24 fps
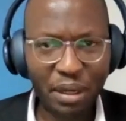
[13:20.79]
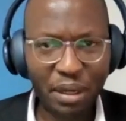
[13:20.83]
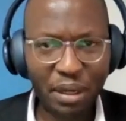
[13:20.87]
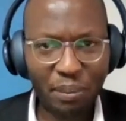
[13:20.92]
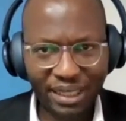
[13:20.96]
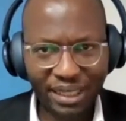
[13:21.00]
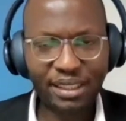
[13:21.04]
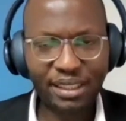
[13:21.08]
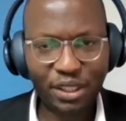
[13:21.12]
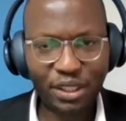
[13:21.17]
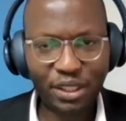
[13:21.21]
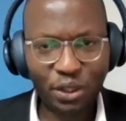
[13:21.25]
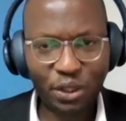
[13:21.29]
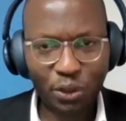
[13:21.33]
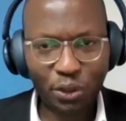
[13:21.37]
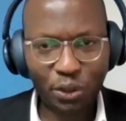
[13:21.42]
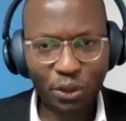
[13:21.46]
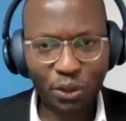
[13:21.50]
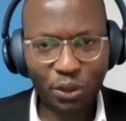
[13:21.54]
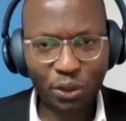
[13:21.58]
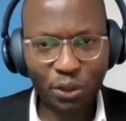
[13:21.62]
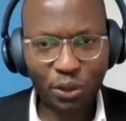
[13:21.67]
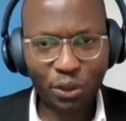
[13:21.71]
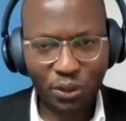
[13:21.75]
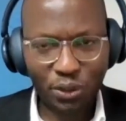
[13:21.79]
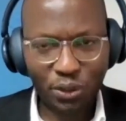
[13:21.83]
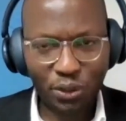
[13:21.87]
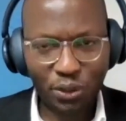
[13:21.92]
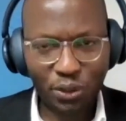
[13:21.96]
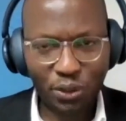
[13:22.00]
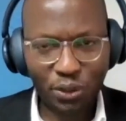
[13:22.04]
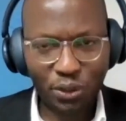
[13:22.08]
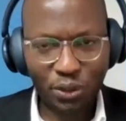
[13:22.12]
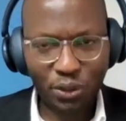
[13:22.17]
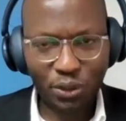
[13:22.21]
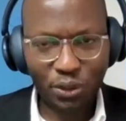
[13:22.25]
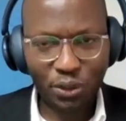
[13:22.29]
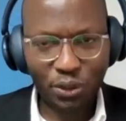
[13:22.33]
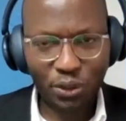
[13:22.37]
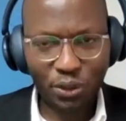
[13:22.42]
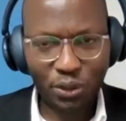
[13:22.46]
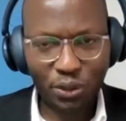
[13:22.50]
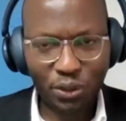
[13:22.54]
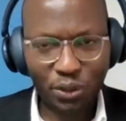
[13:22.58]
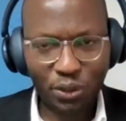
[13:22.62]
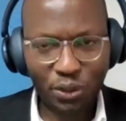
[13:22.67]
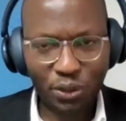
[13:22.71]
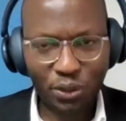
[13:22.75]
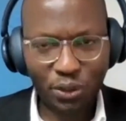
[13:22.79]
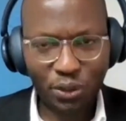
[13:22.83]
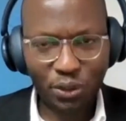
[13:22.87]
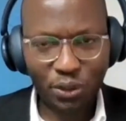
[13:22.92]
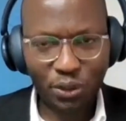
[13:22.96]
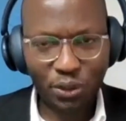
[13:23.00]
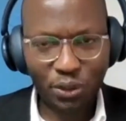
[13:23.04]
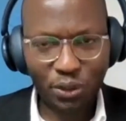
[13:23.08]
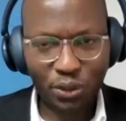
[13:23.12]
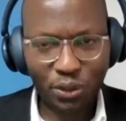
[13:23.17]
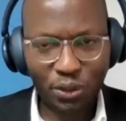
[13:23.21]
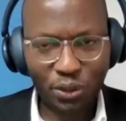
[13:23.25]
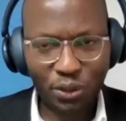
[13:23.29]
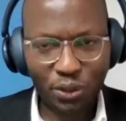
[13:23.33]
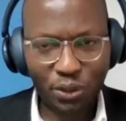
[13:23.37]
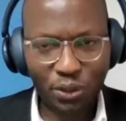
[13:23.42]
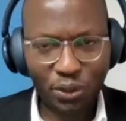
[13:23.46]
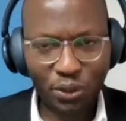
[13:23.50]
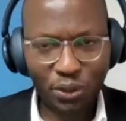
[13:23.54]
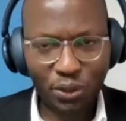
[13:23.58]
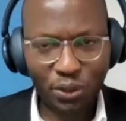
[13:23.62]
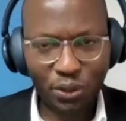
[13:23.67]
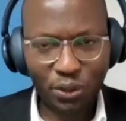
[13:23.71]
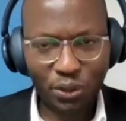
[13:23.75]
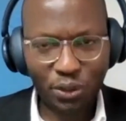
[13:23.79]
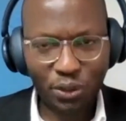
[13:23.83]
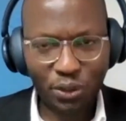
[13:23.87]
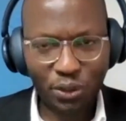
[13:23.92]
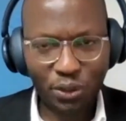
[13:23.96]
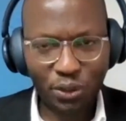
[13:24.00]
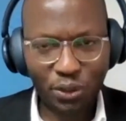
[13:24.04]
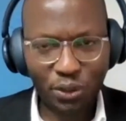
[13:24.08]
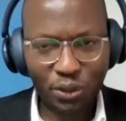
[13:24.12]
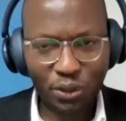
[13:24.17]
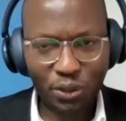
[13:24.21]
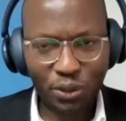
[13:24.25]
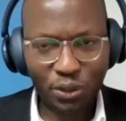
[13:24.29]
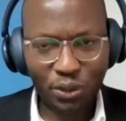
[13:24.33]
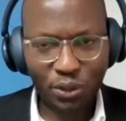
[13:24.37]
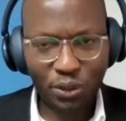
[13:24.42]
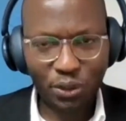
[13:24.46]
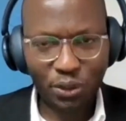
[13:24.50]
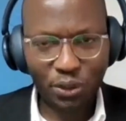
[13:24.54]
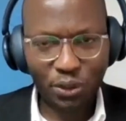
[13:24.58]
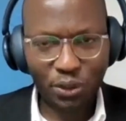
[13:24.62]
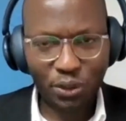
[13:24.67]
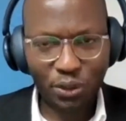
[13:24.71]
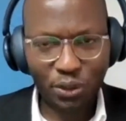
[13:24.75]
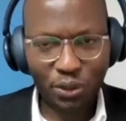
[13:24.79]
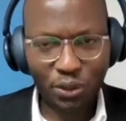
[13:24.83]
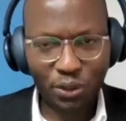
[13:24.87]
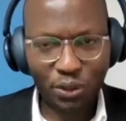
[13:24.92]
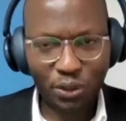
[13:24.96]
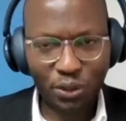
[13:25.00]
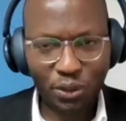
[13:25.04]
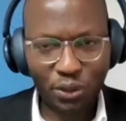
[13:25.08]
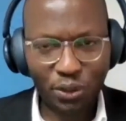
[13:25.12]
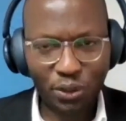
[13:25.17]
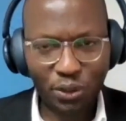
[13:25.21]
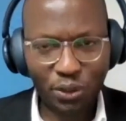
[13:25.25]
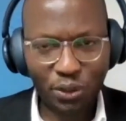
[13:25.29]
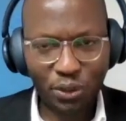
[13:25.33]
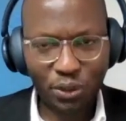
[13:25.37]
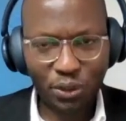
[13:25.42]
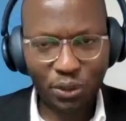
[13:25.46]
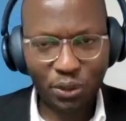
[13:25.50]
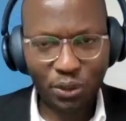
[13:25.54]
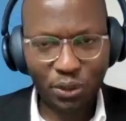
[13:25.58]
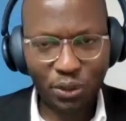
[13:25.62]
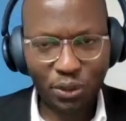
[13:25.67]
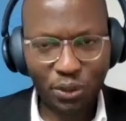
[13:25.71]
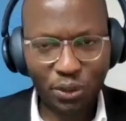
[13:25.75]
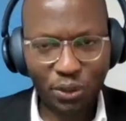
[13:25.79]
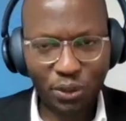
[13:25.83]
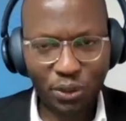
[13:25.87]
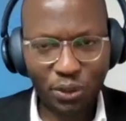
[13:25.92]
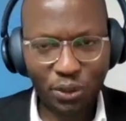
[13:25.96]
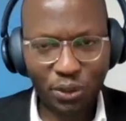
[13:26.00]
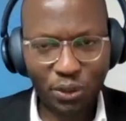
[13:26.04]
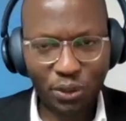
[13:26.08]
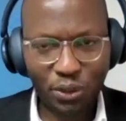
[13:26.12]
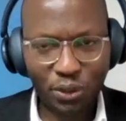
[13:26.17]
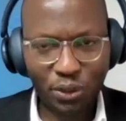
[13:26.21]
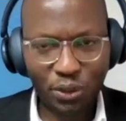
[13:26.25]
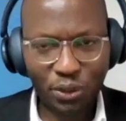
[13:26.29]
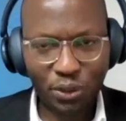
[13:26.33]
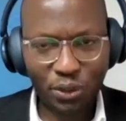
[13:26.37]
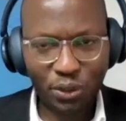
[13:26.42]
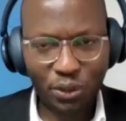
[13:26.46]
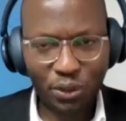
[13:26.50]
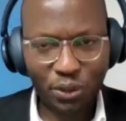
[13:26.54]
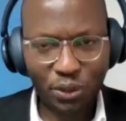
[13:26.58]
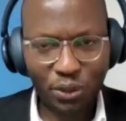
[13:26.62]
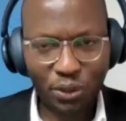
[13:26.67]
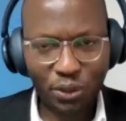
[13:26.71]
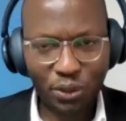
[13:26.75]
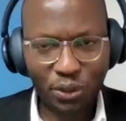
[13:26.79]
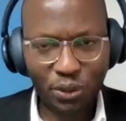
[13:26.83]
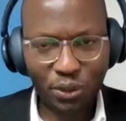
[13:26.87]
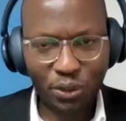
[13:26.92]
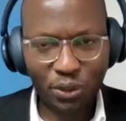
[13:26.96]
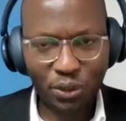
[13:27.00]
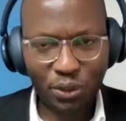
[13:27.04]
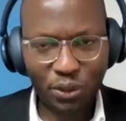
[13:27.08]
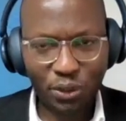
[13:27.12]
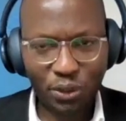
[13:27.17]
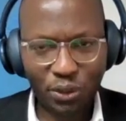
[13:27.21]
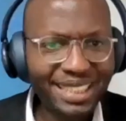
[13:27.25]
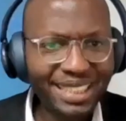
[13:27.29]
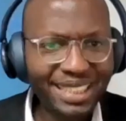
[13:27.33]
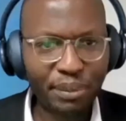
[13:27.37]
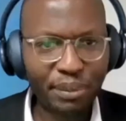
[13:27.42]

Uh, but you know, the, the summary then of all that is you still need to build this negotiation where